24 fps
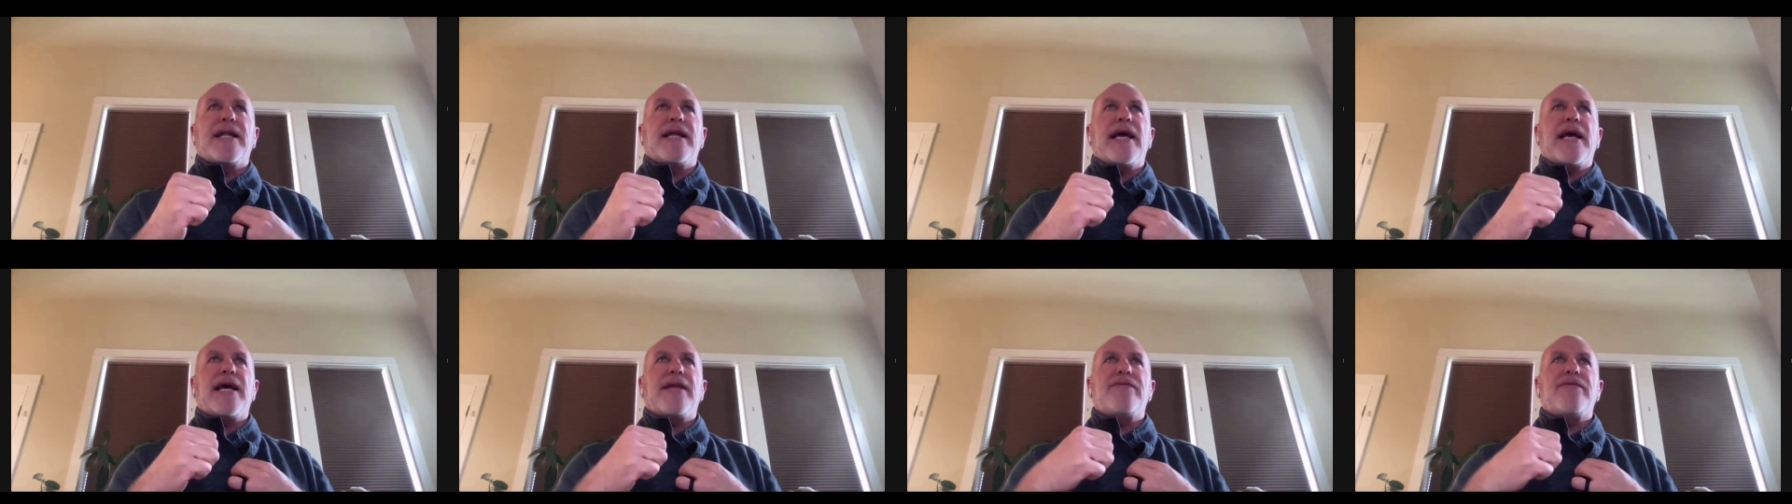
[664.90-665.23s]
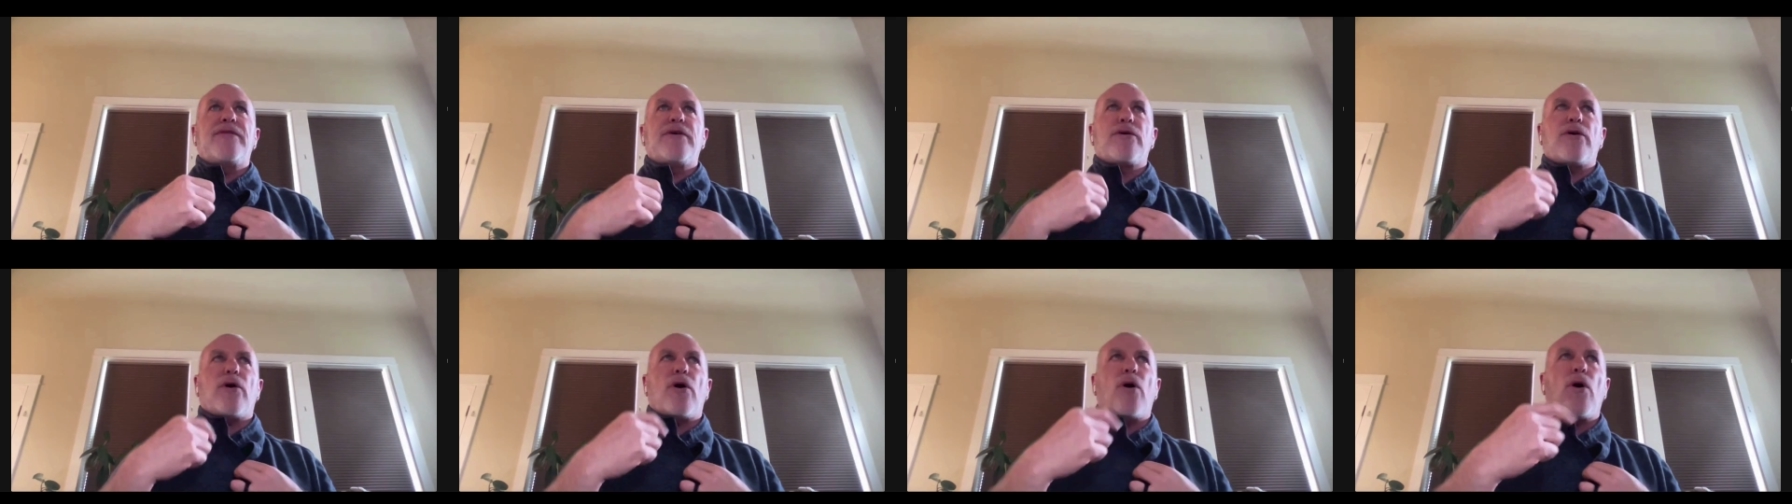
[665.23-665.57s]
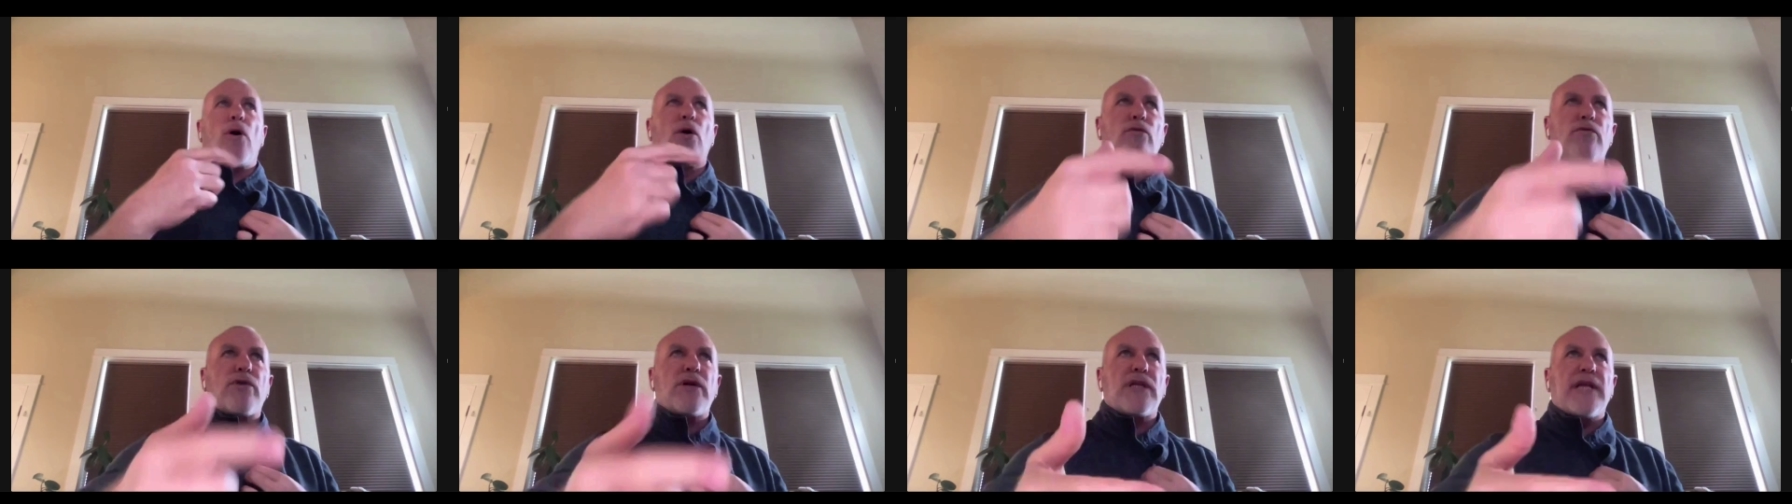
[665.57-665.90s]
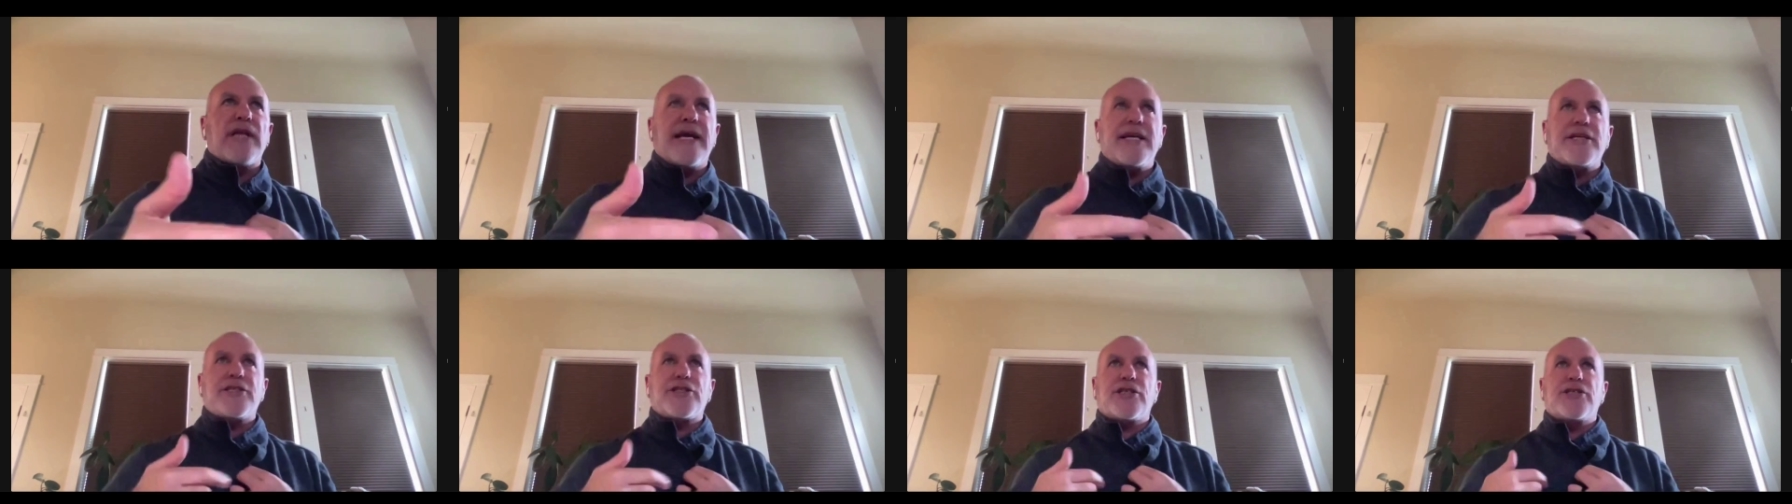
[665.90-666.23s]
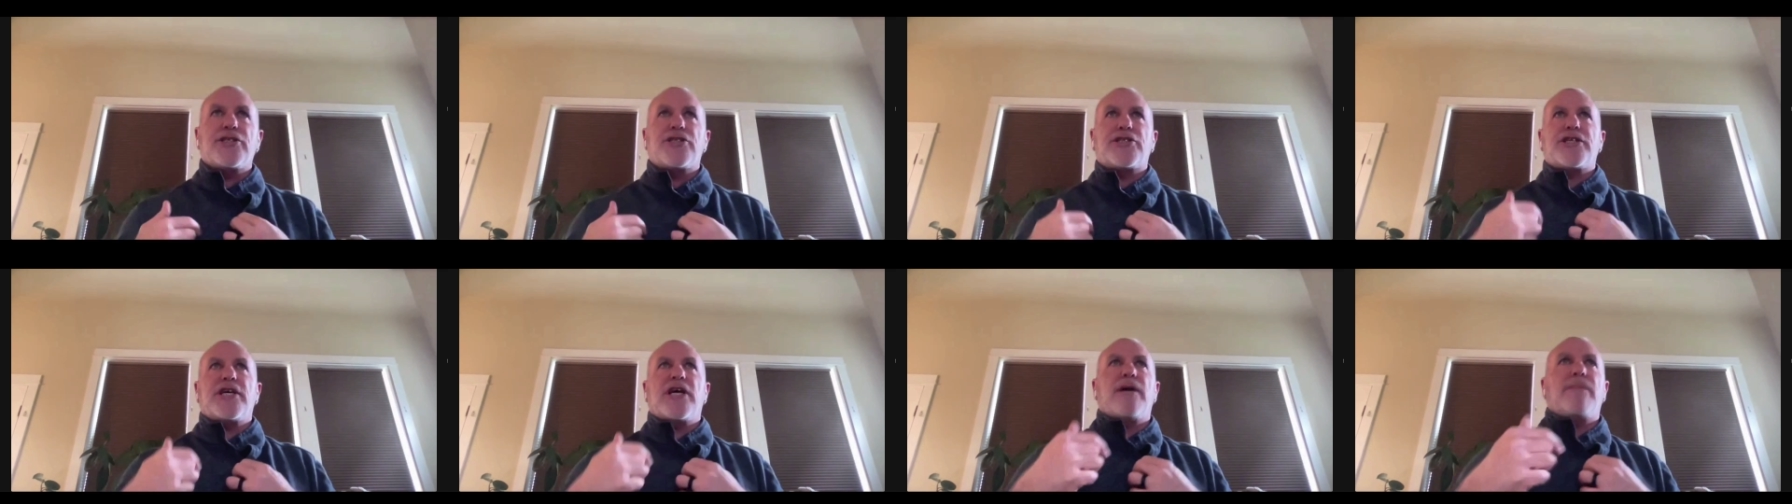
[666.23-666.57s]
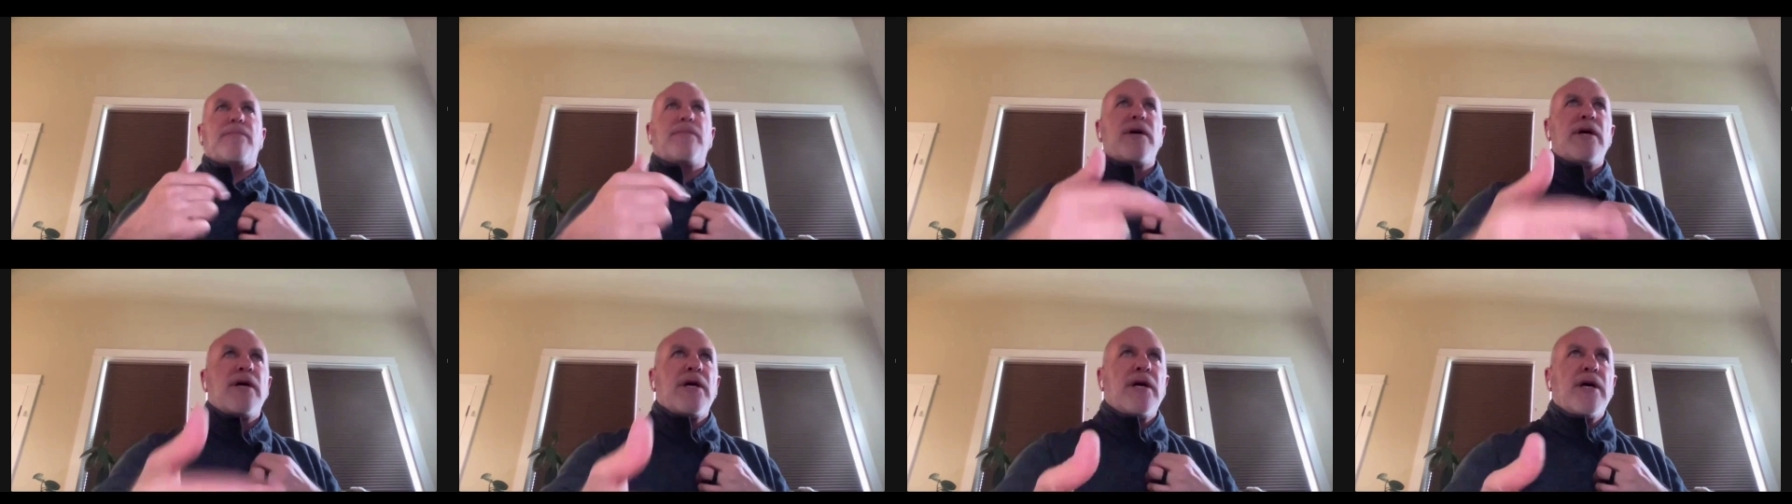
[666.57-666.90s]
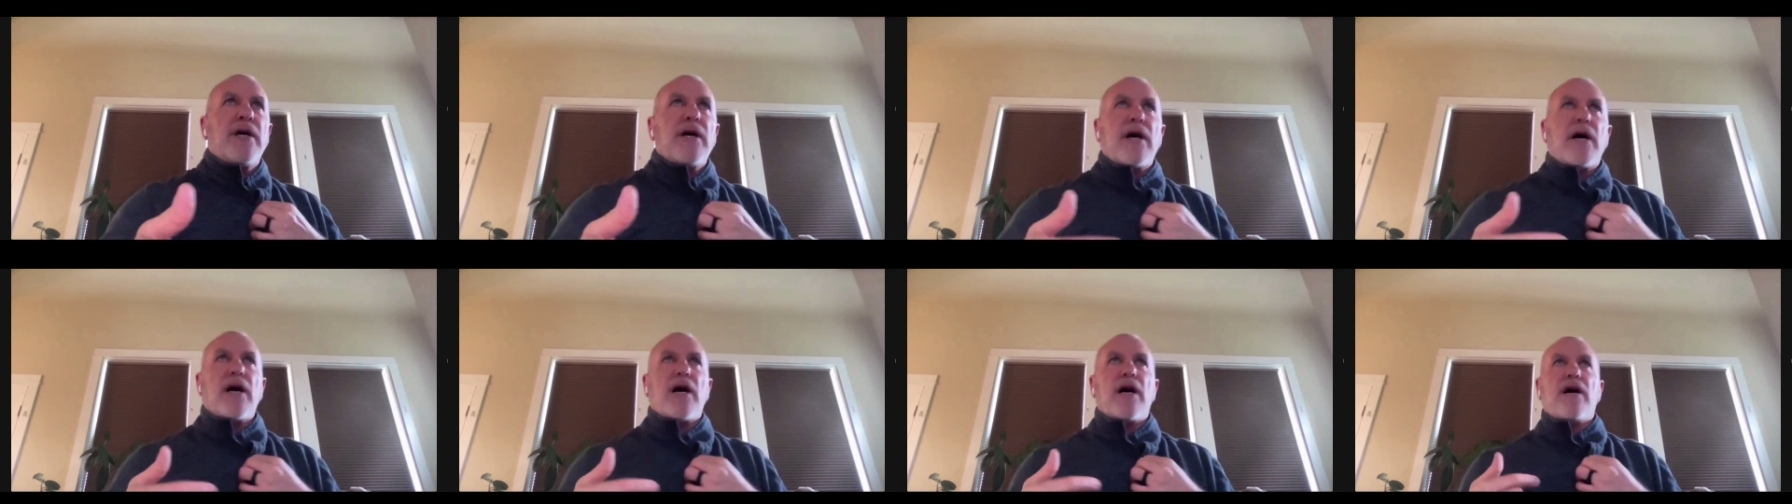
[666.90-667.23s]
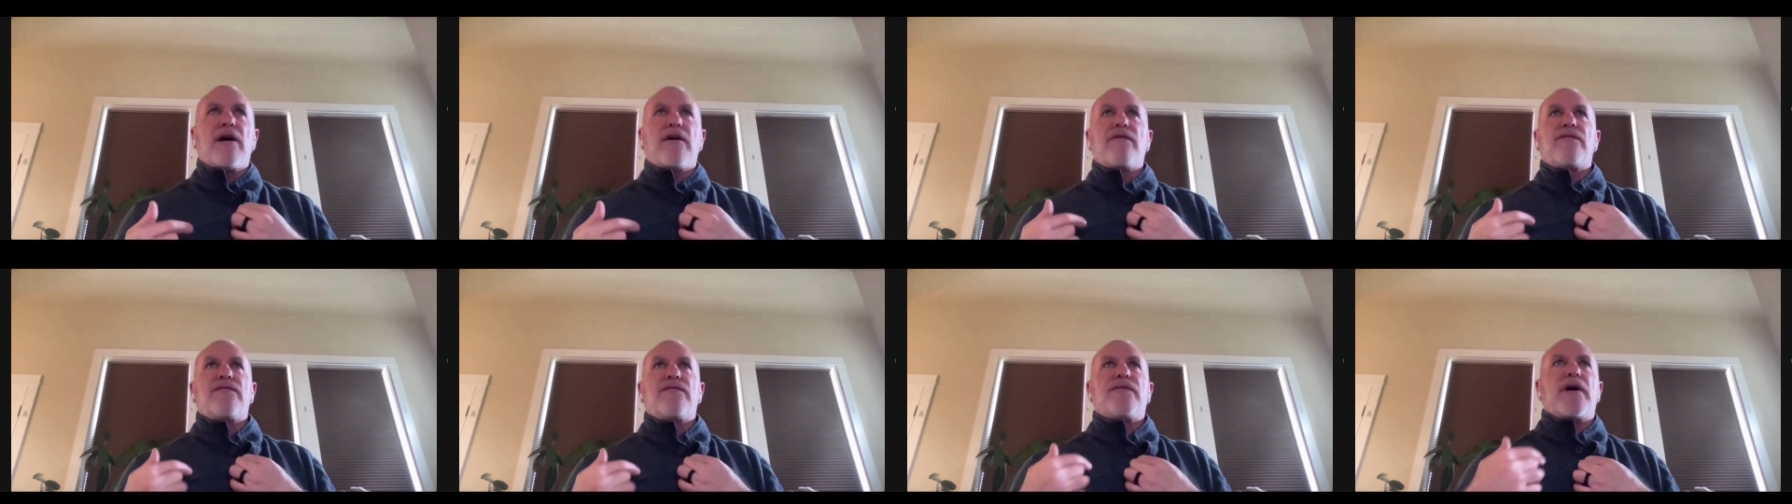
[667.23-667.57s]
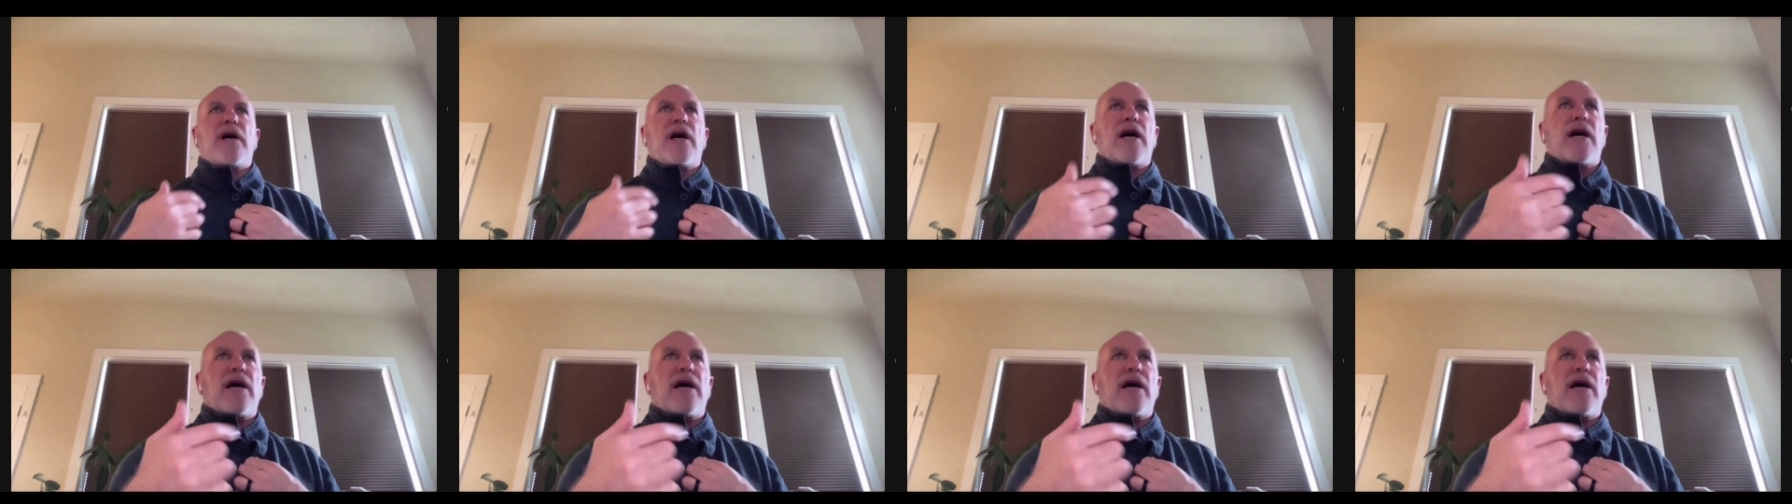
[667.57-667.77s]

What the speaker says: it. And the whole relationship of